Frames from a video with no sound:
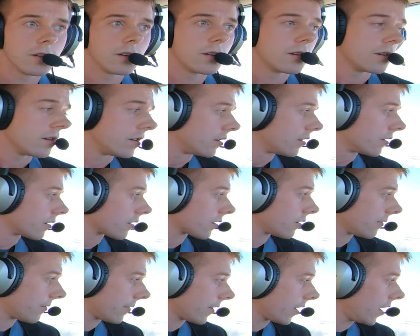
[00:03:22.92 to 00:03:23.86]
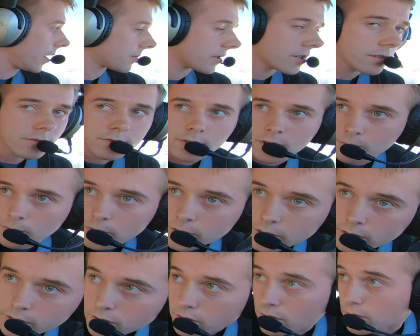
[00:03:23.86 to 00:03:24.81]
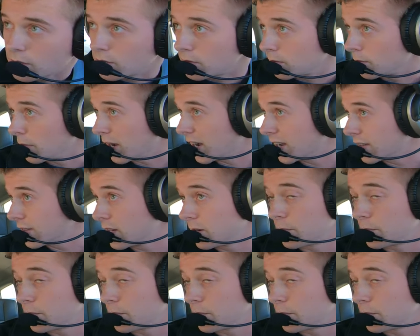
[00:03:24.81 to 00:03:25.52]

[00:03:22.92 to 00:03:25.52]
Cliff the option, runway 2, behind the Embraer,